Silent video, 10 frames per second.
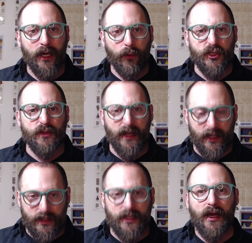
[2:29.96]
which
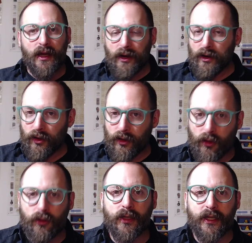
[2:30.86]
means
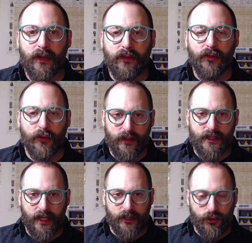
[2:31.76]
early in the 3rd
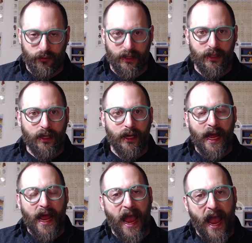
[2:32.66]
century,
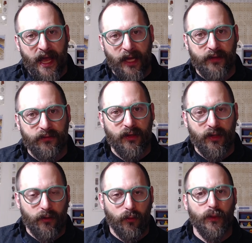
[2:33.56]
and
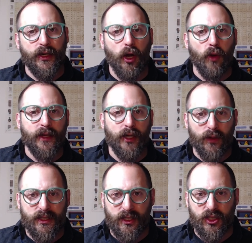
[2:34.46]
we know that it
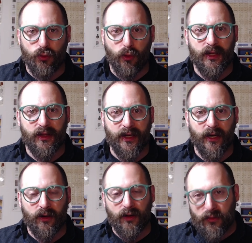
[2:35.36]
was destroyed in the
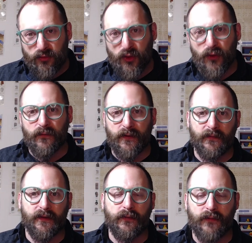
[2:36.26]
year
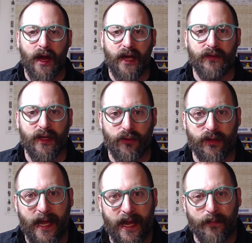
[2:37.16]
255, give or
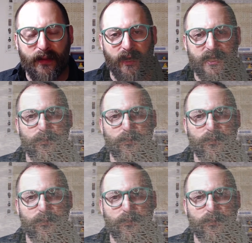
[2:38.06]
take, because it